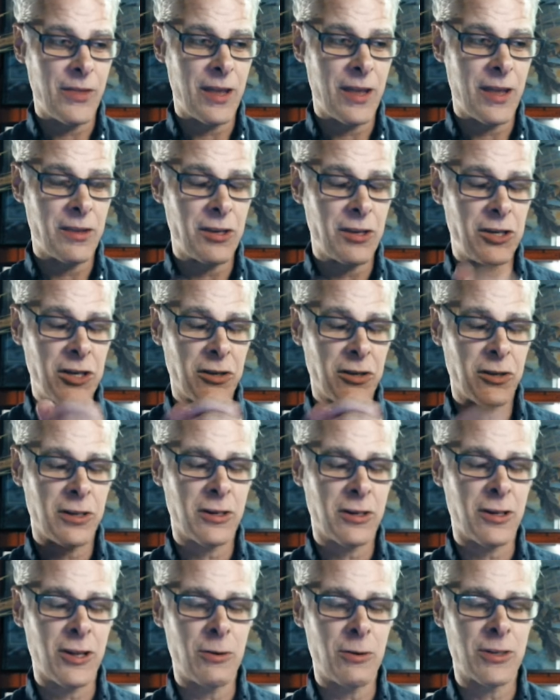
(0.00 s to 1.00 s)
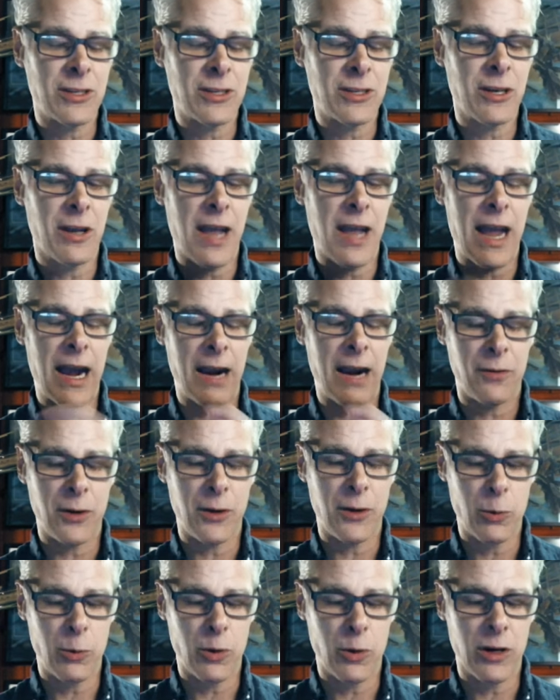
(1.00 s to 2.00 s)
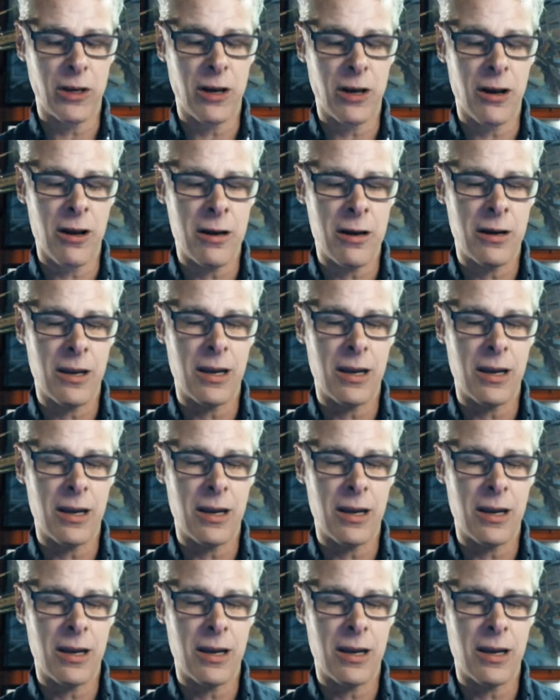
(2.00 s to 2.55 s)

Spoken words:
deal didn't close until after you were gone,